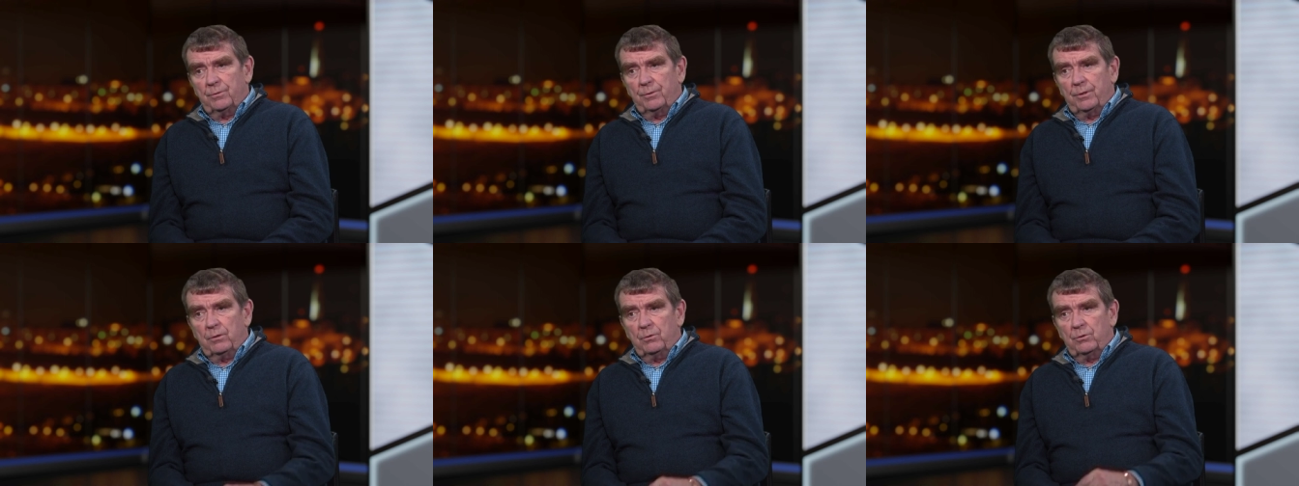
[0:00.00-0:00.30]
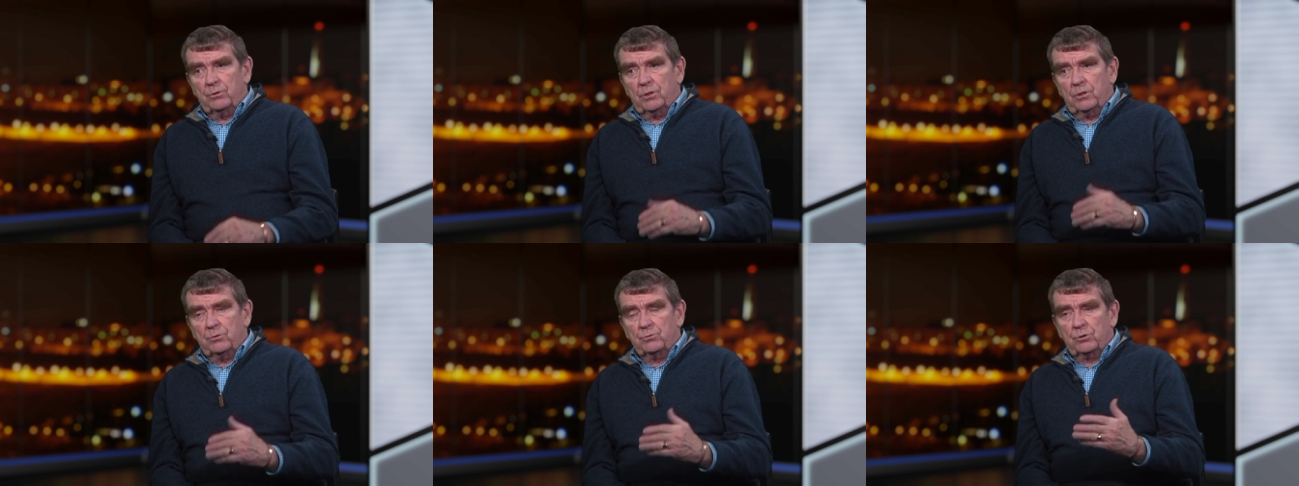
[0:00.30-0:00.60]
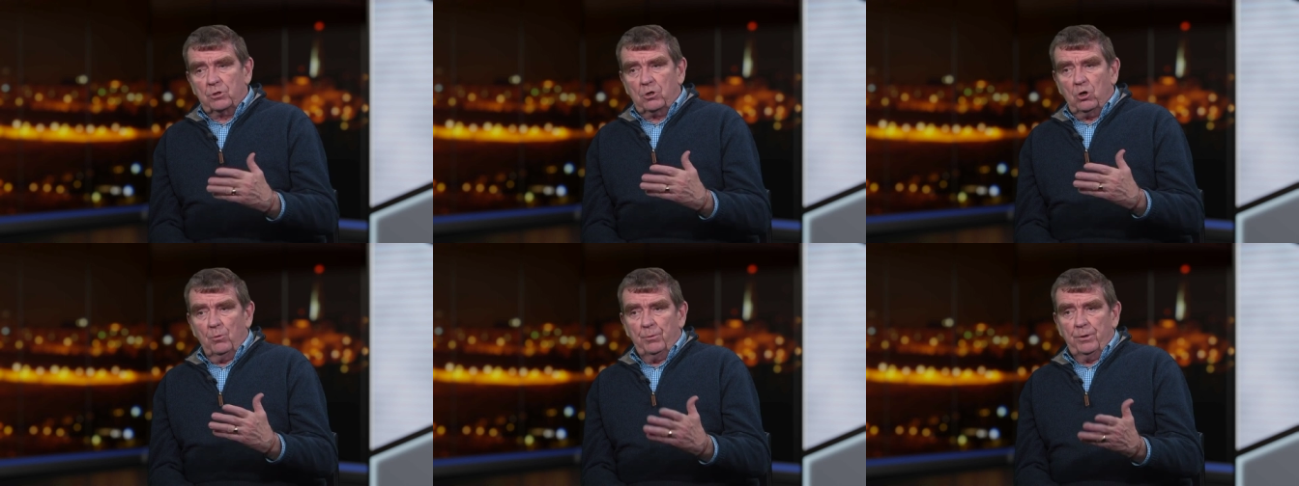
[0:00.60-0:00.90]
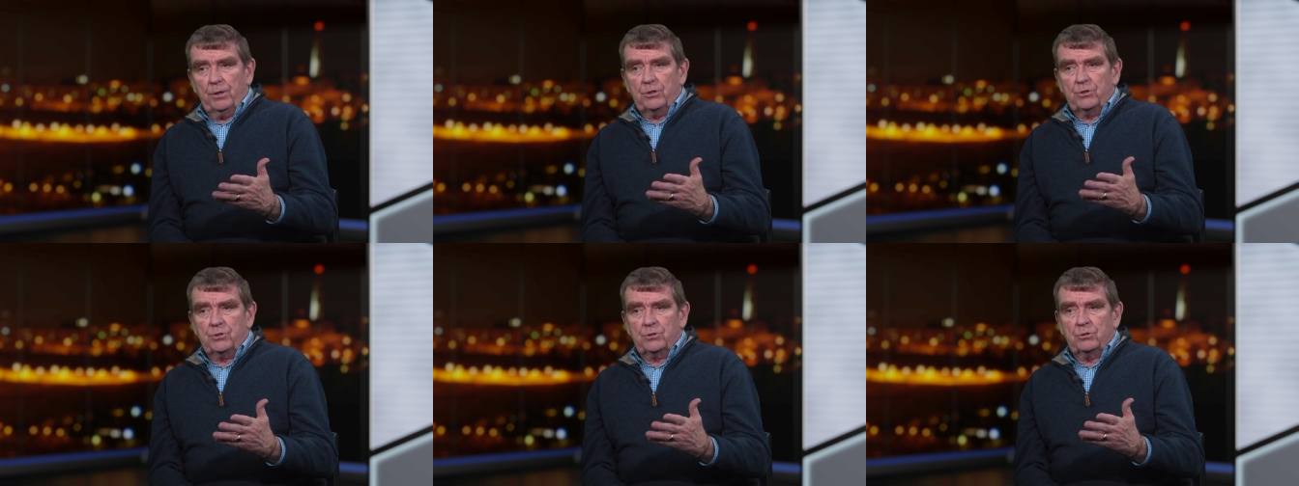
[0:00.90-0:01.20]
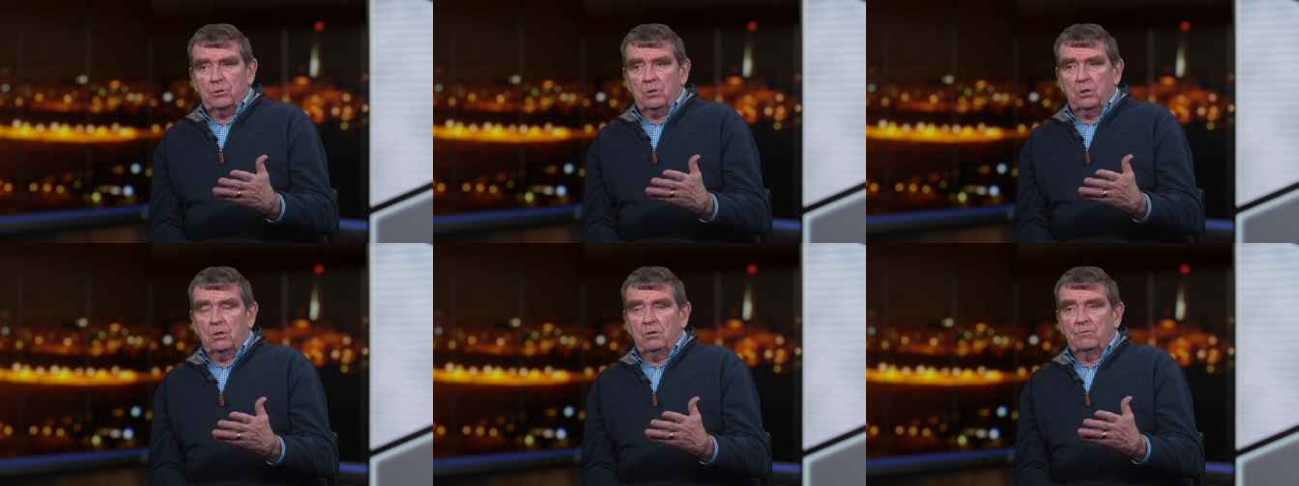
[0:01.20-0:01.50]
I mean, it was, it was a
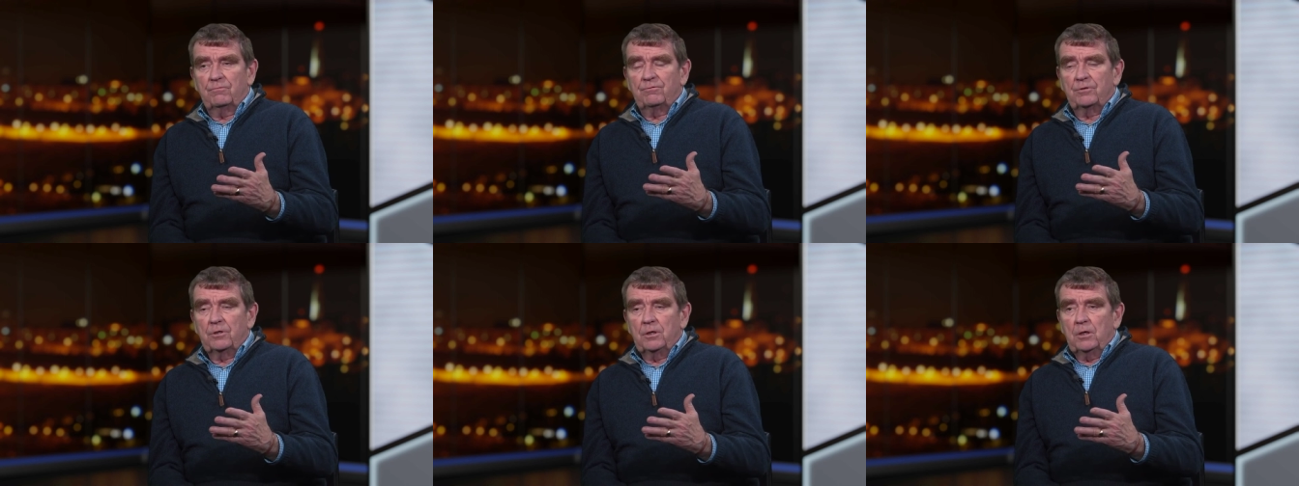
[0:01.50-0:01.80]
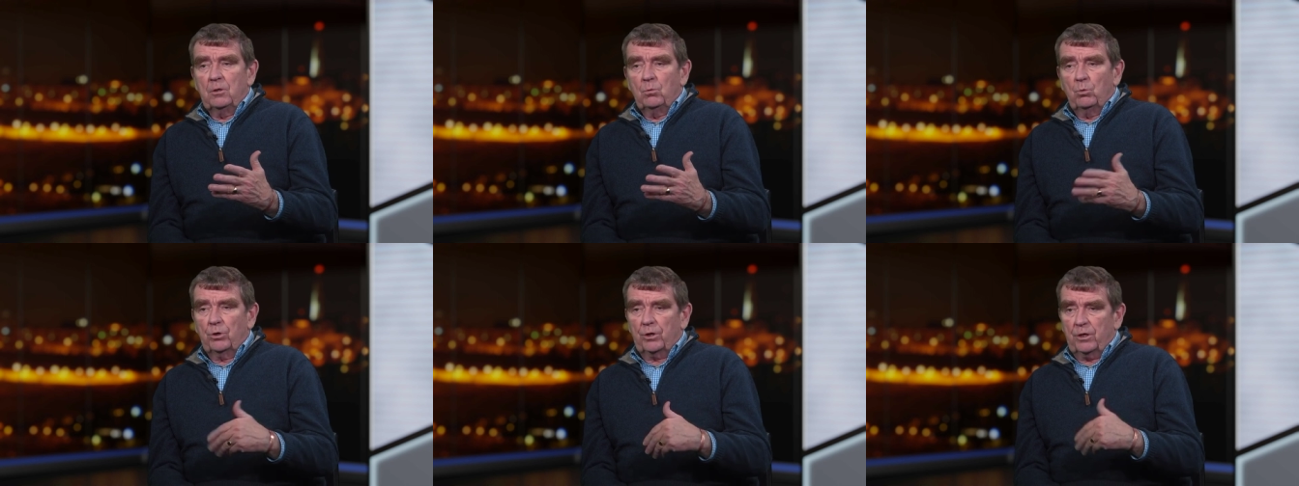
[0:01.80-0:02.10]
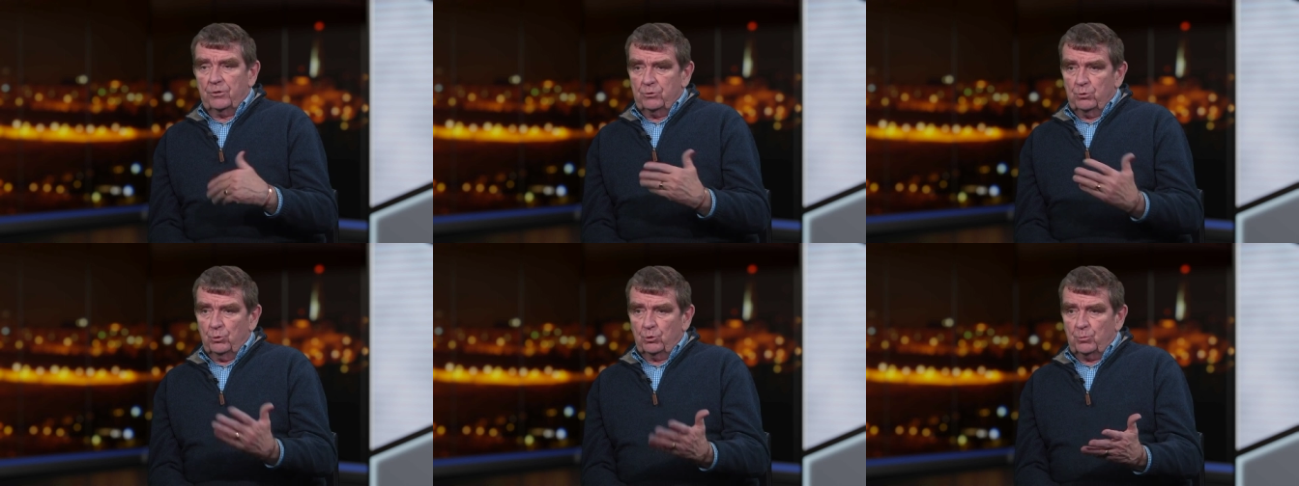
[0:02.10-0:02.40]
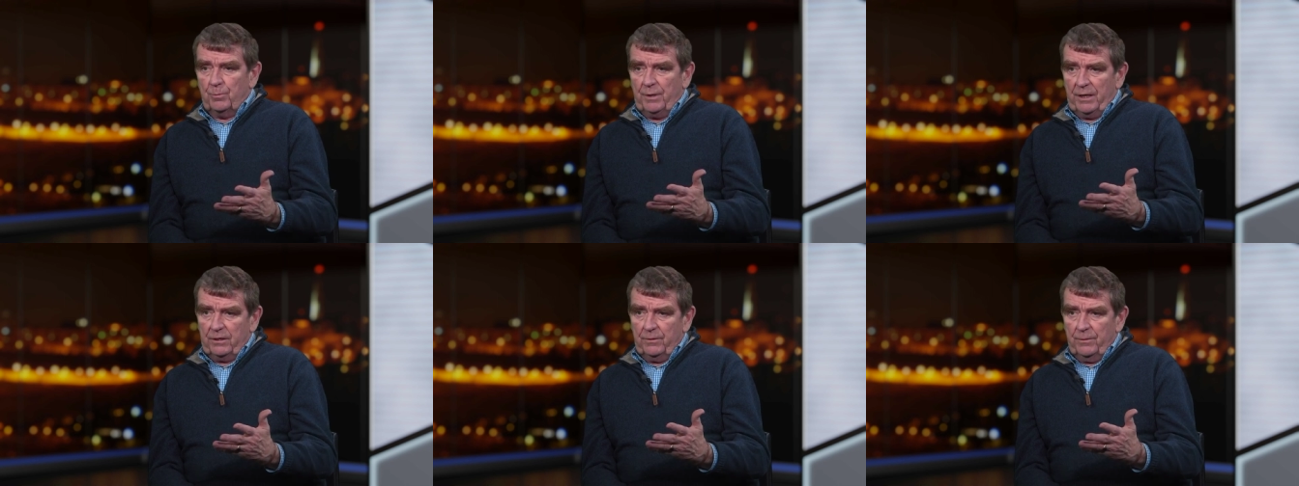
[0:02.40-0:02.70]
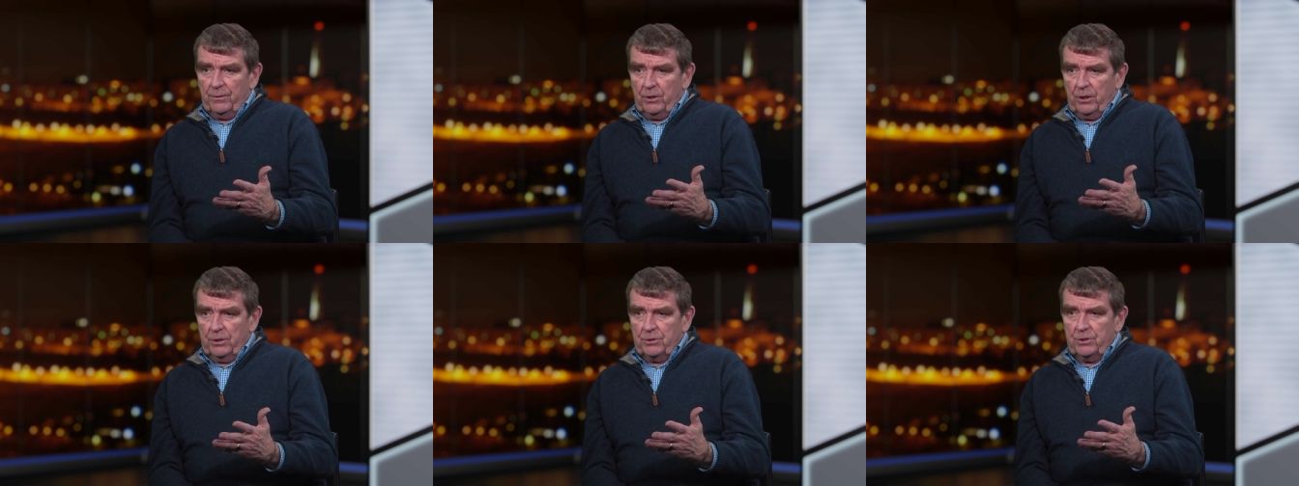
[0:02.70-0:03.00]
combination of what I talked about in
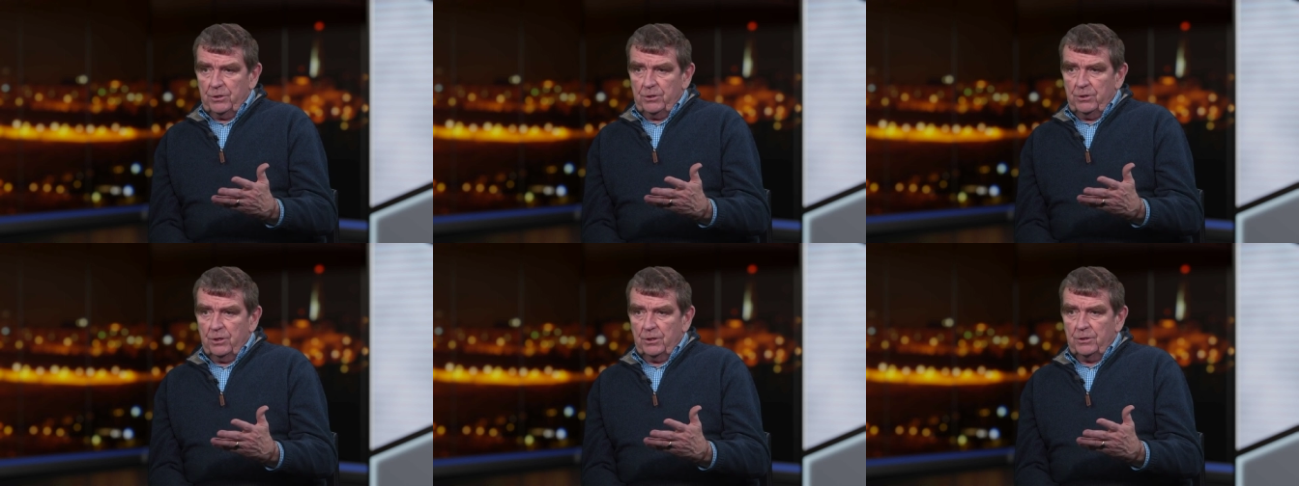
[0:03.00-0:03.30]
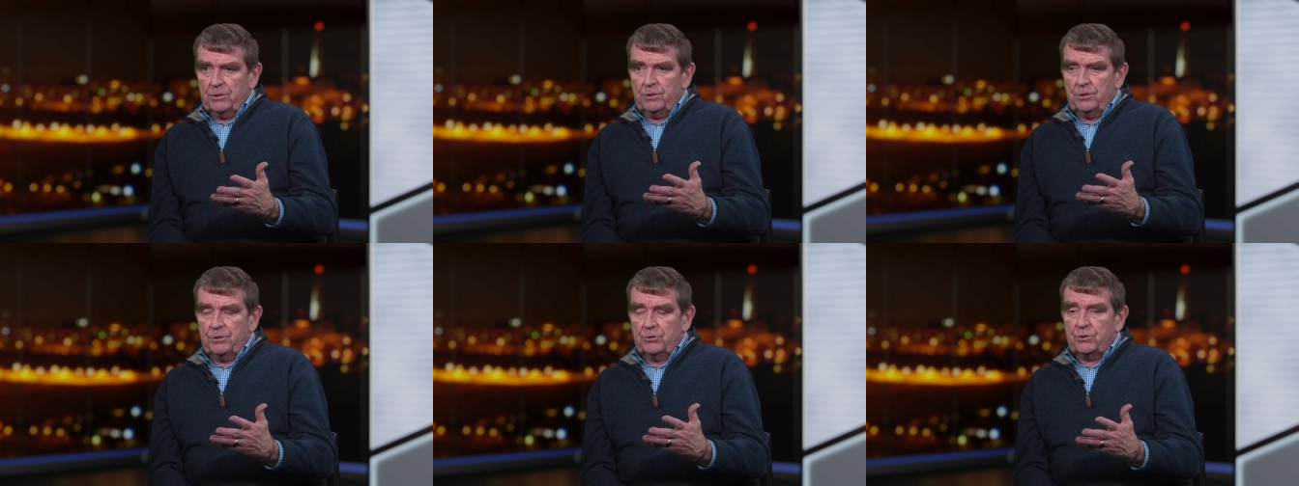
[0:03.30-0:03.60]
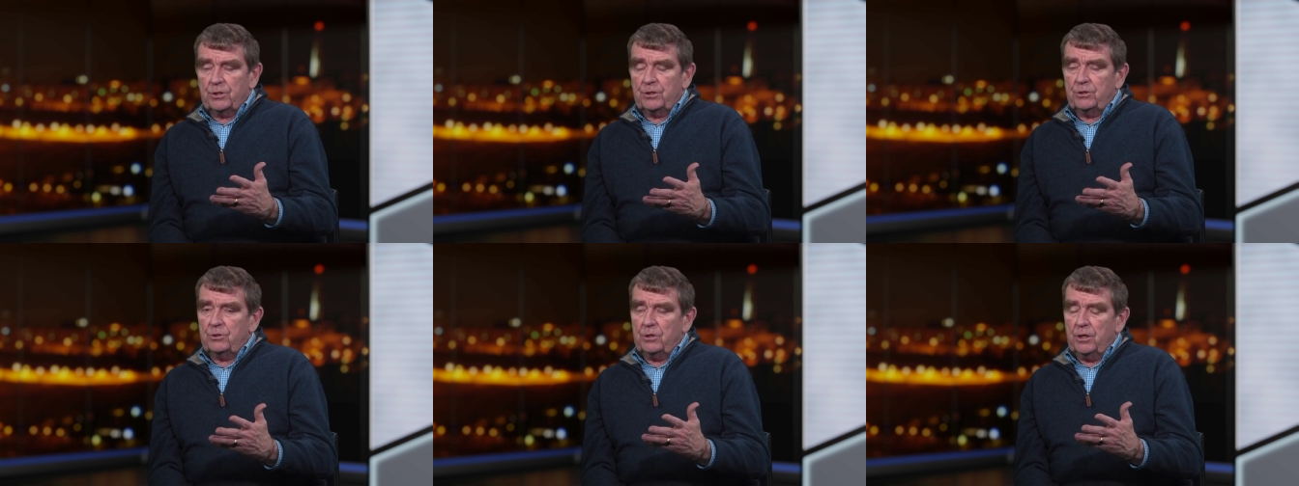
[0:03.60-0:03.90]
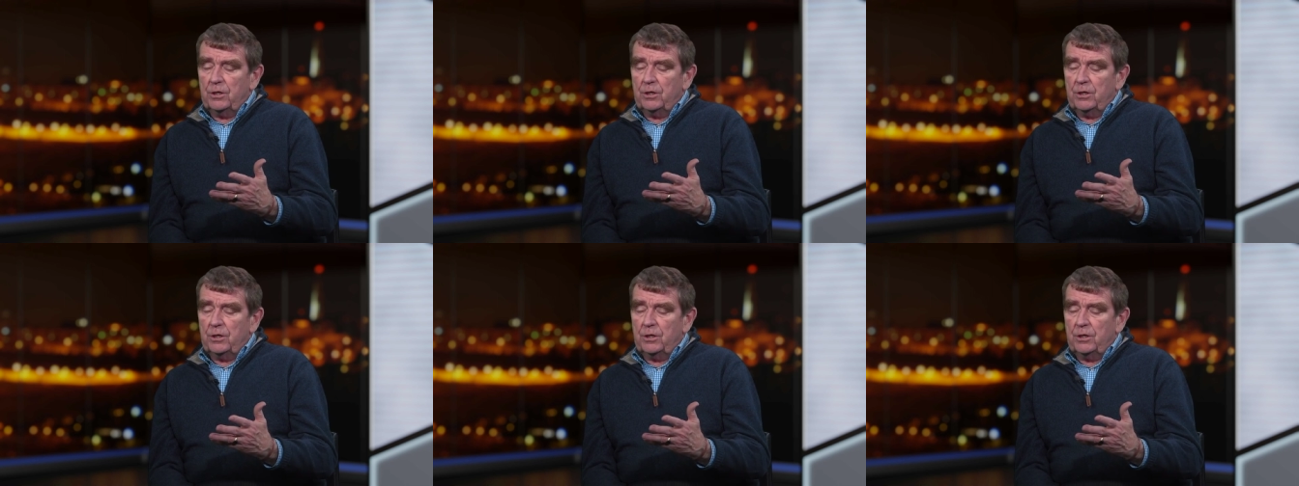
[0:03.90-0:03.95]
the 1990s, and, it,